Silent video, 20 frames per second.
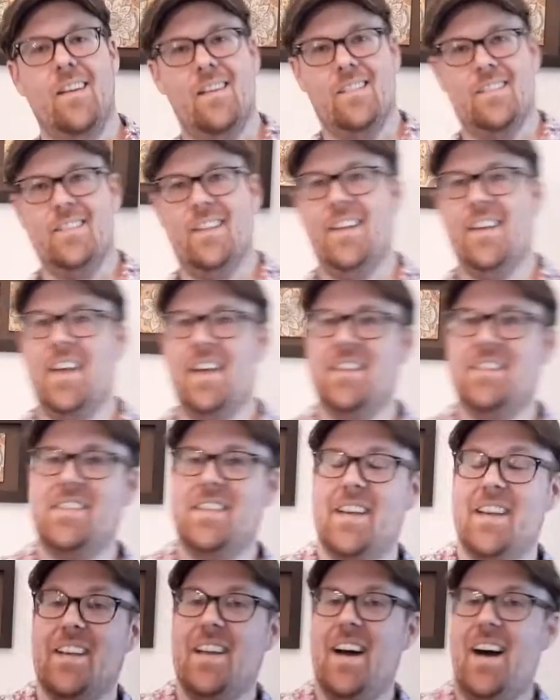Like I
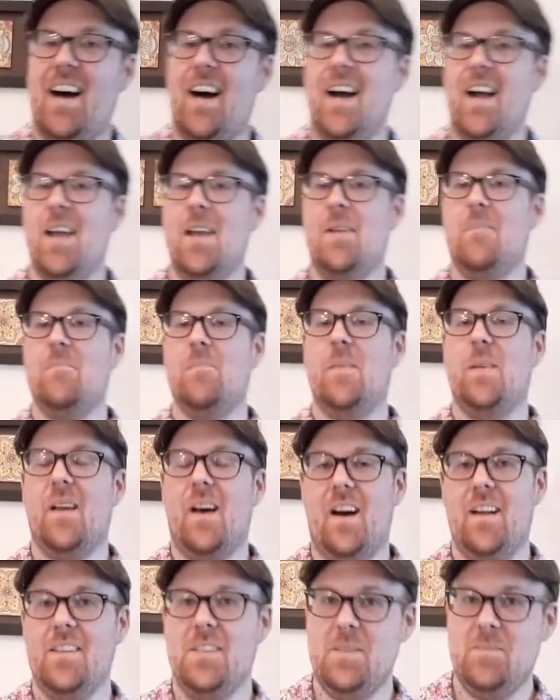said, I am
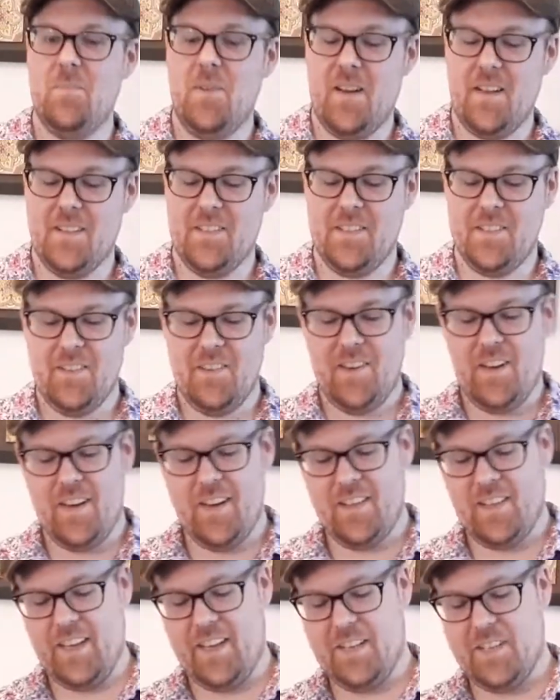not sponsored.
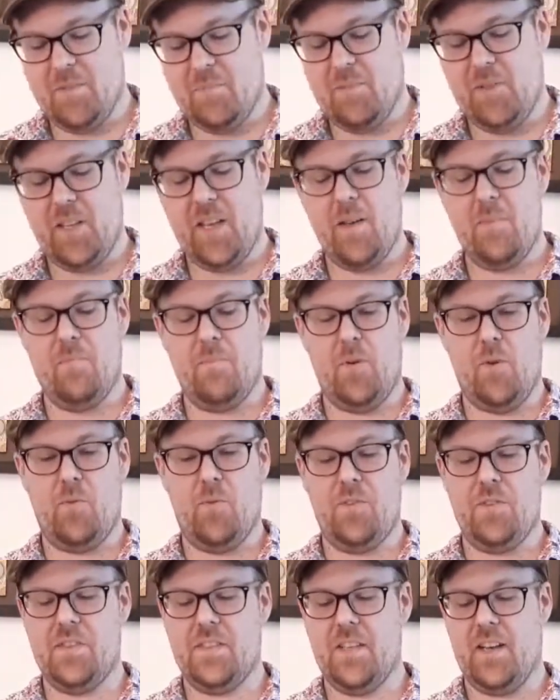I like to play
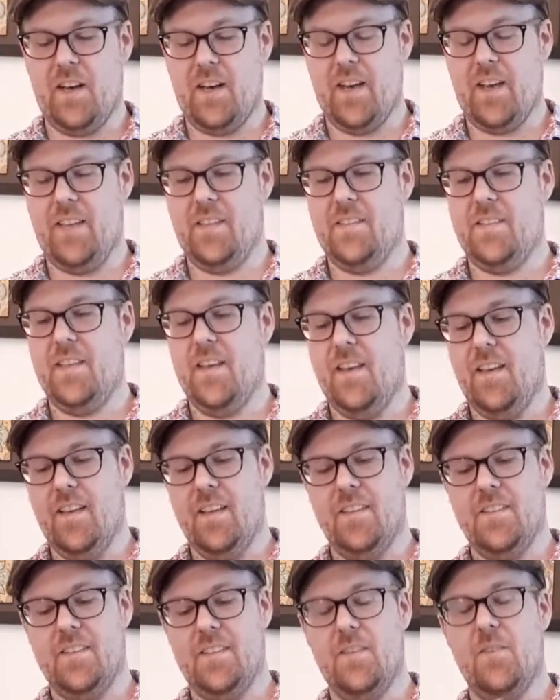both sides.
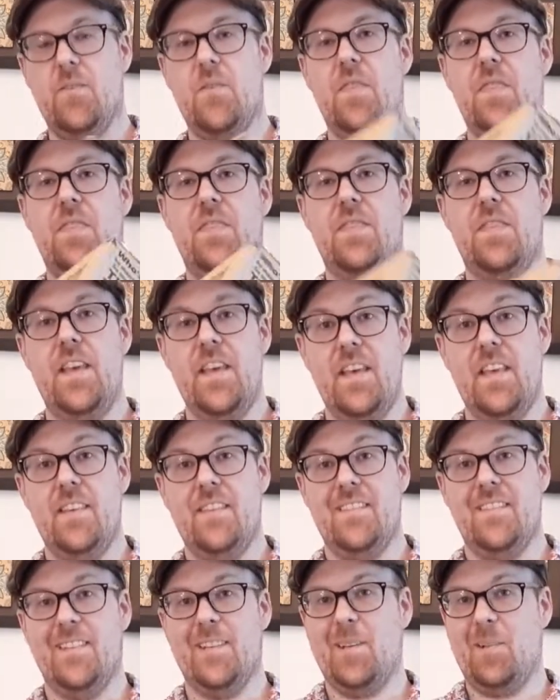So
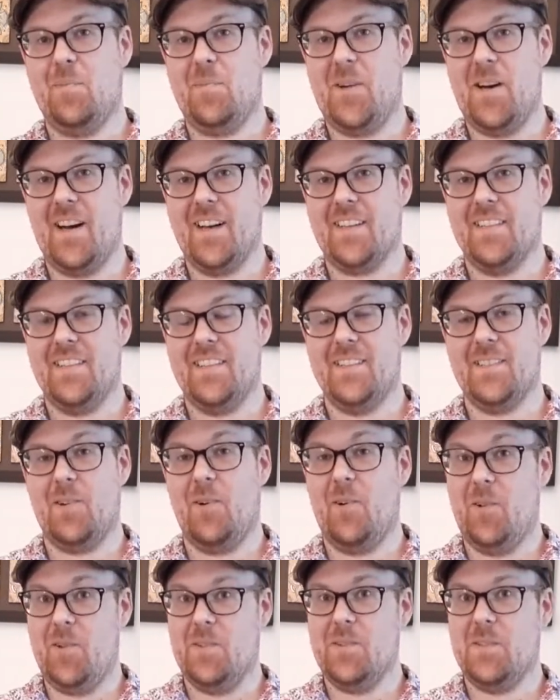these little boxes
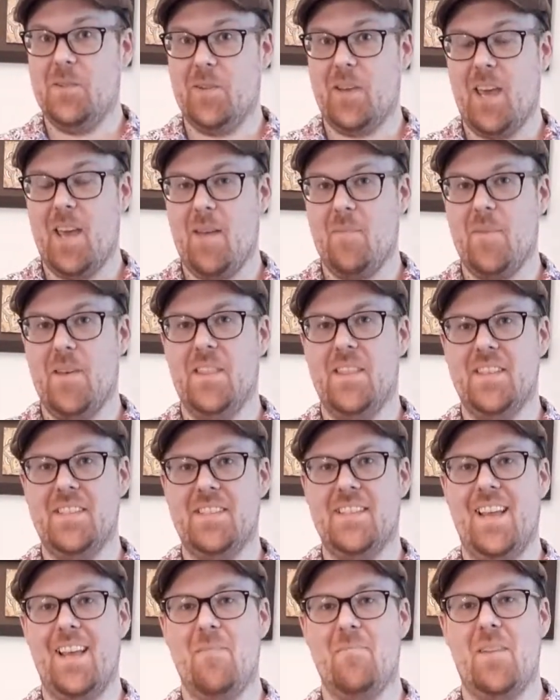also came in the
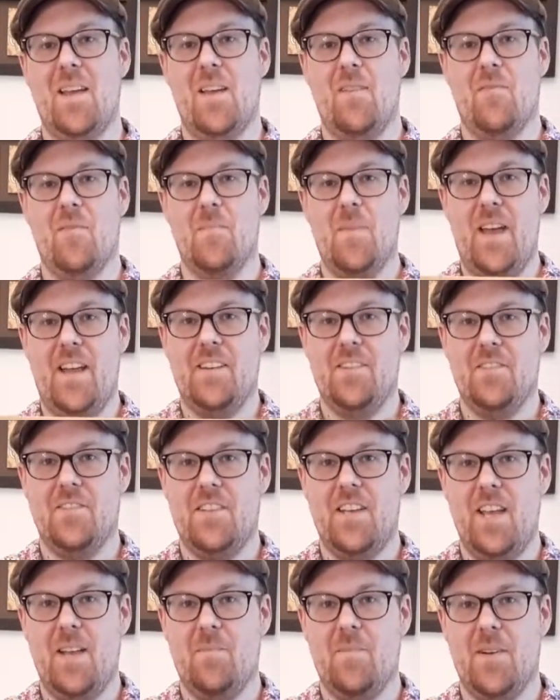same day from
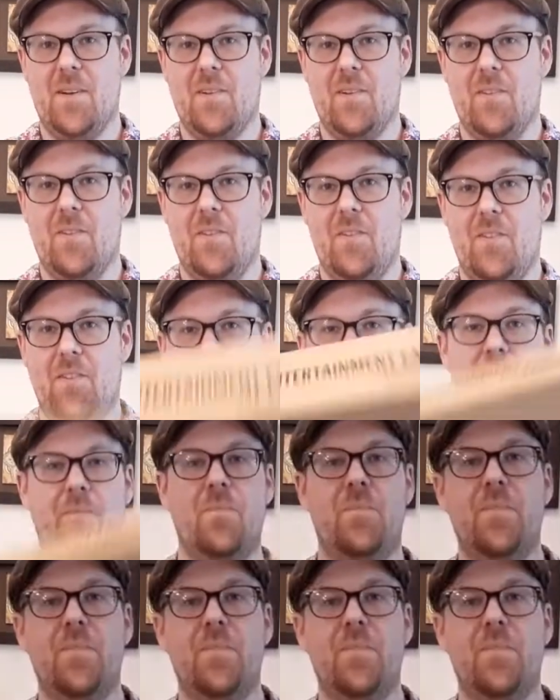Entertainment Earth.